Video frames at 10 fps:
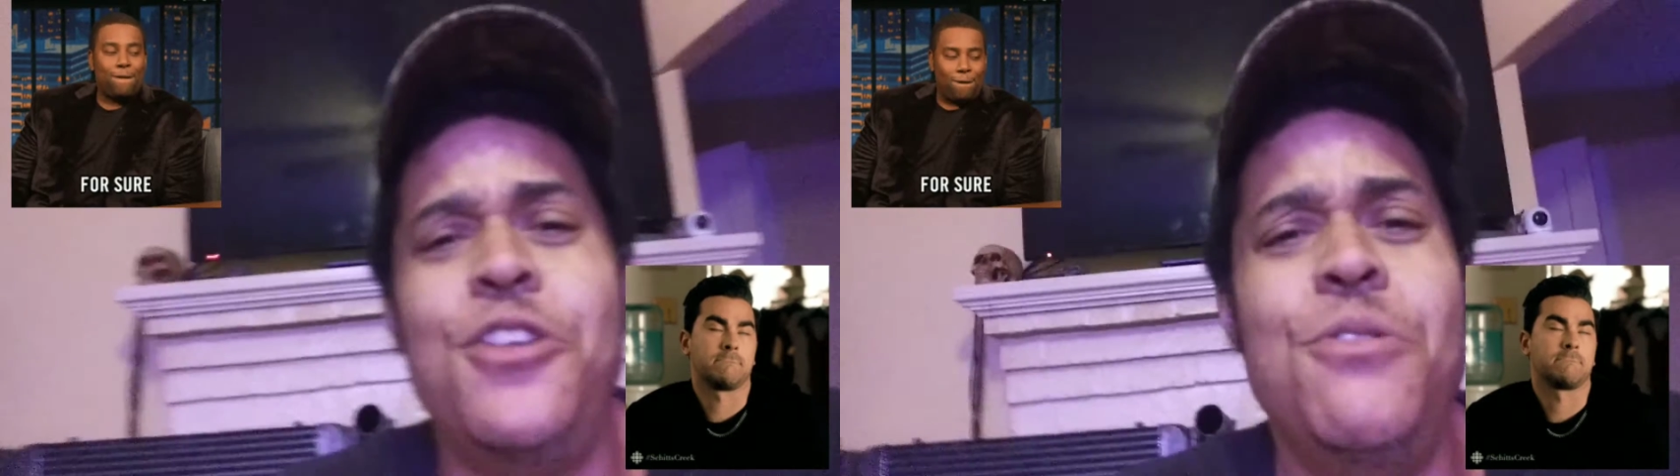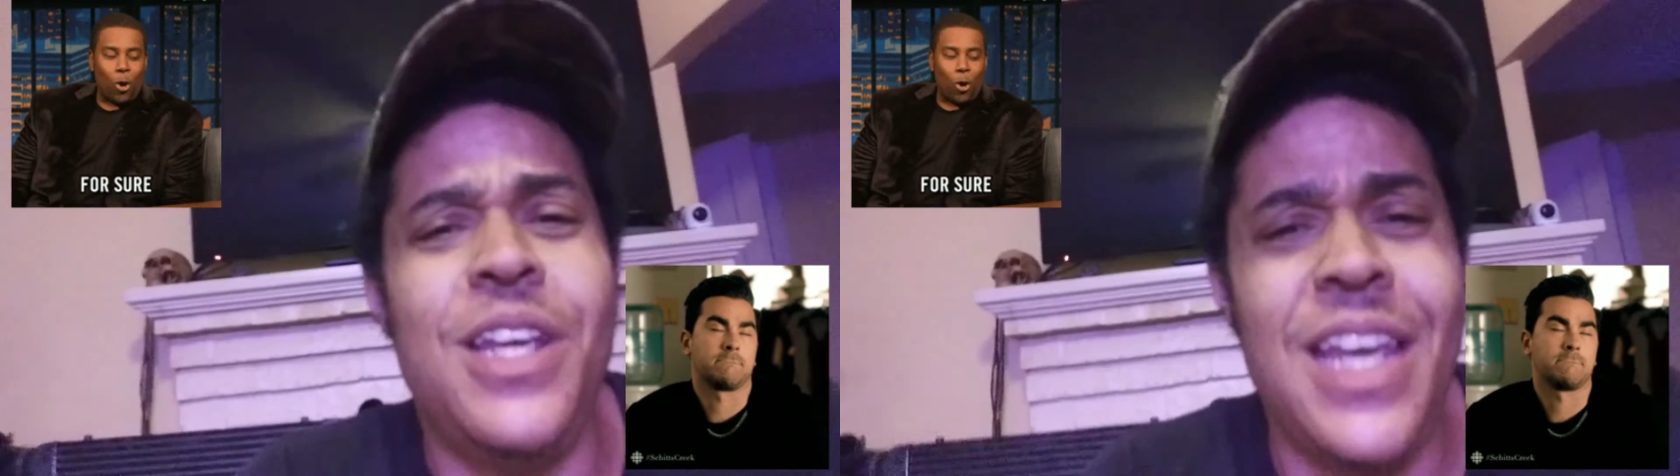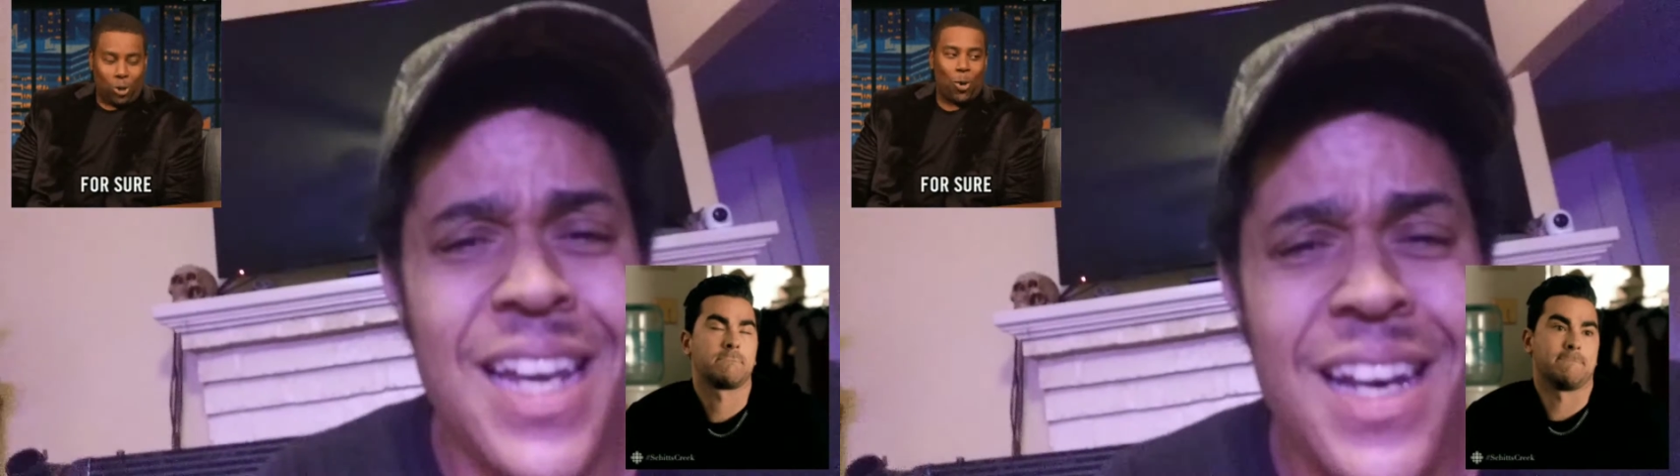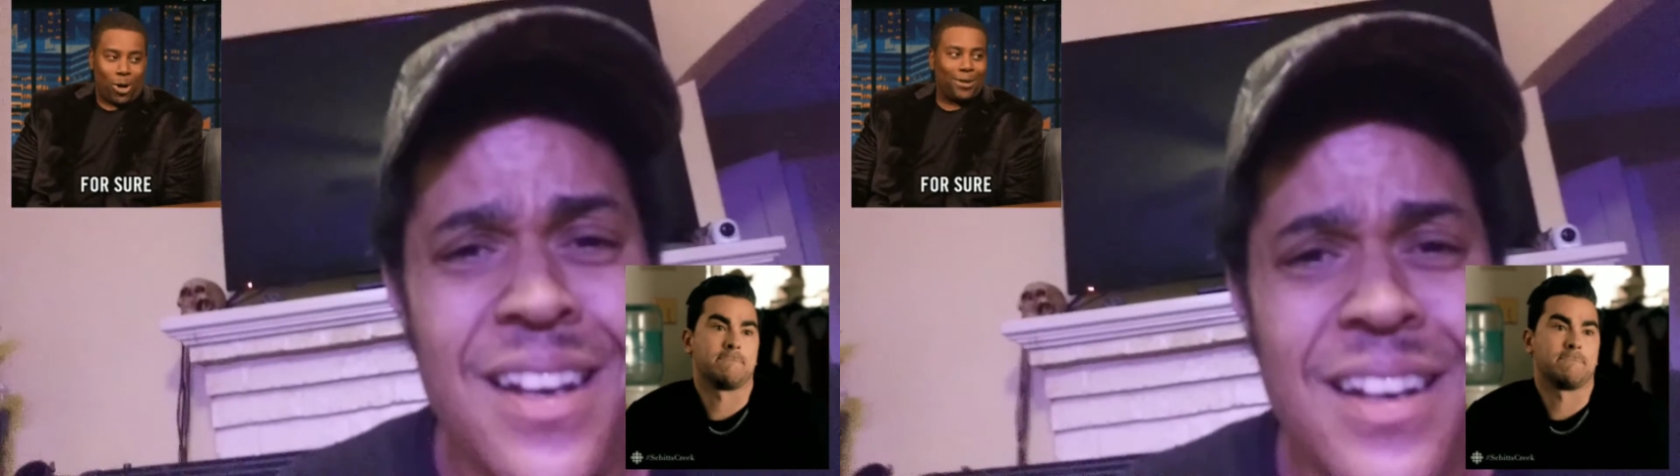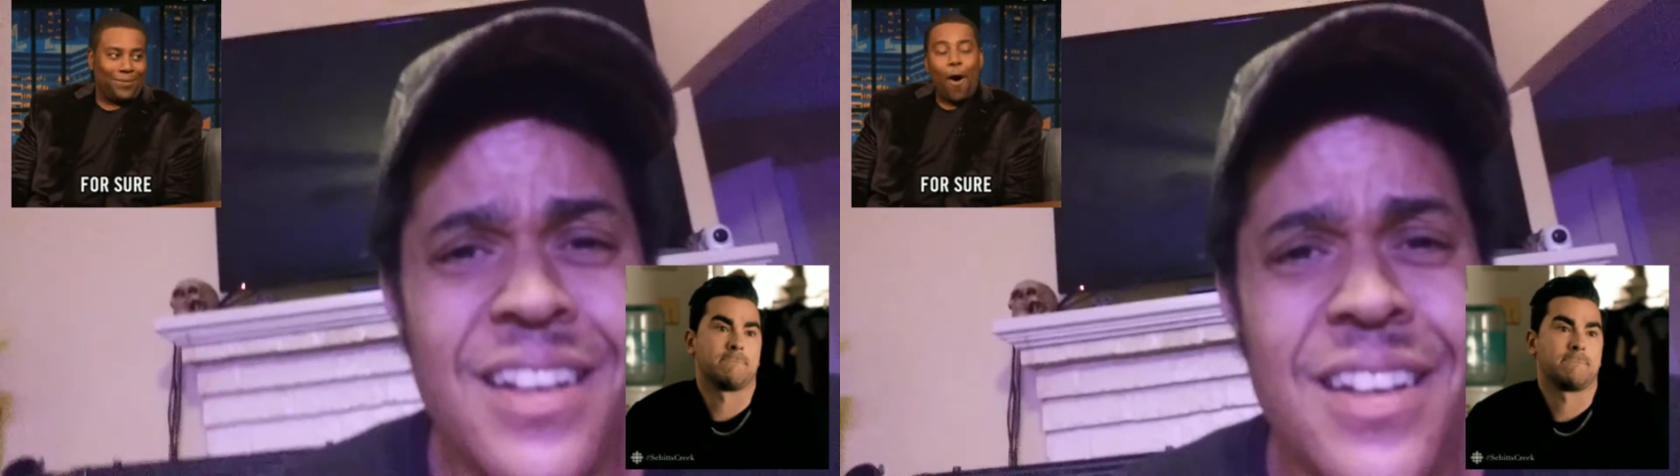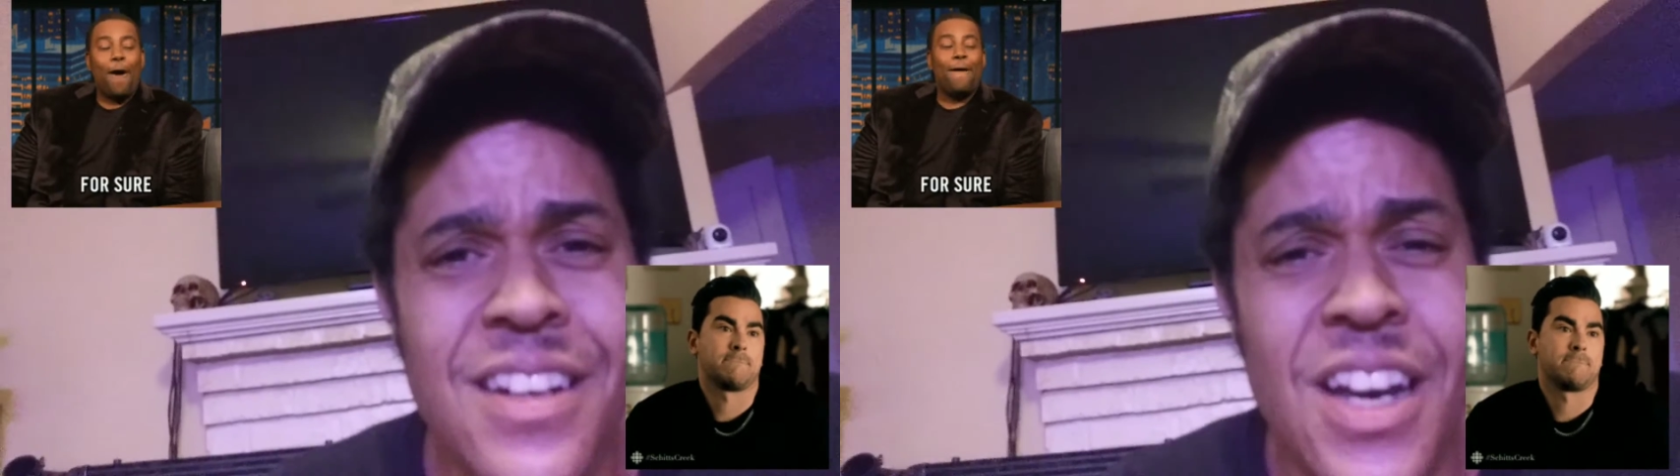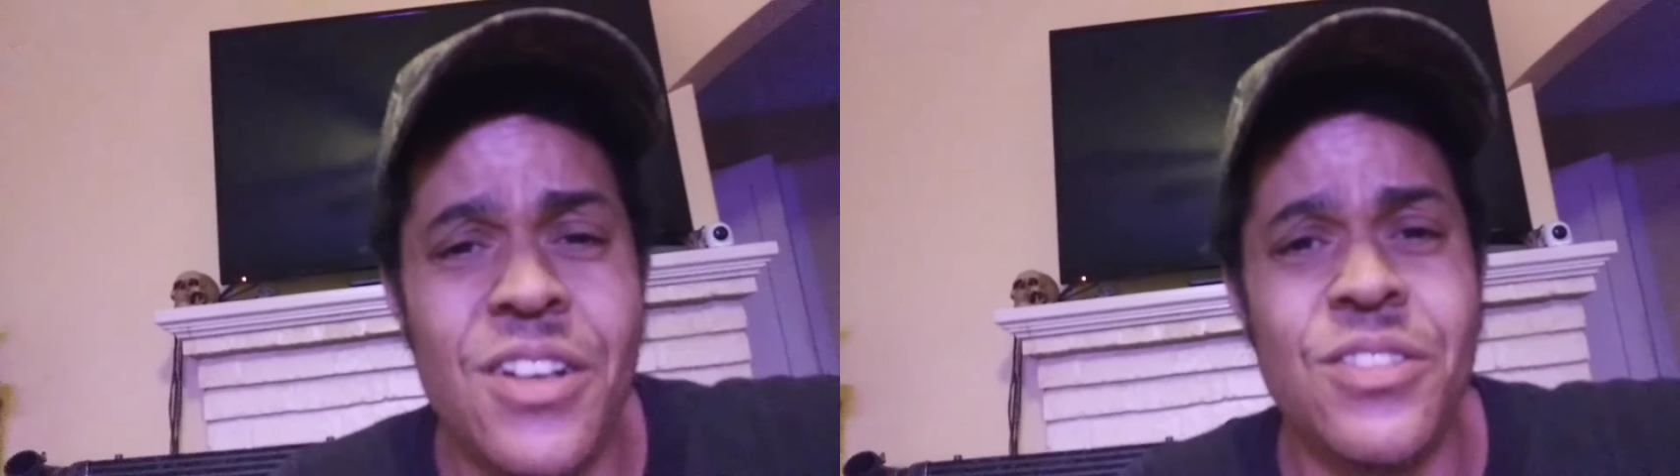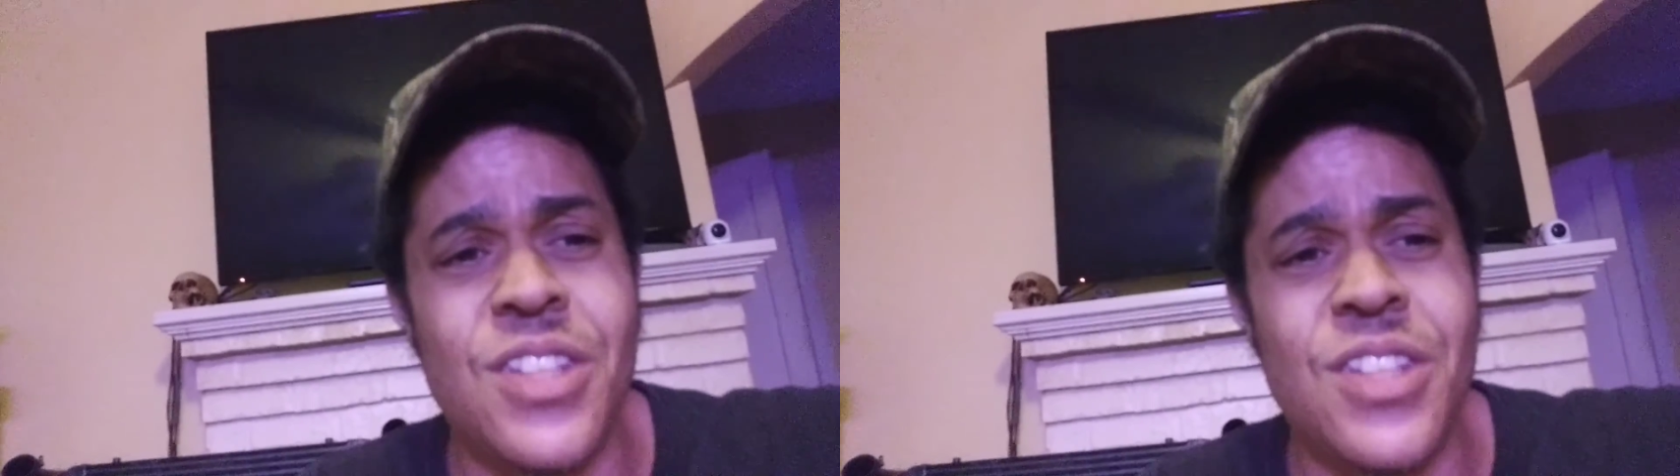you to get it, you know?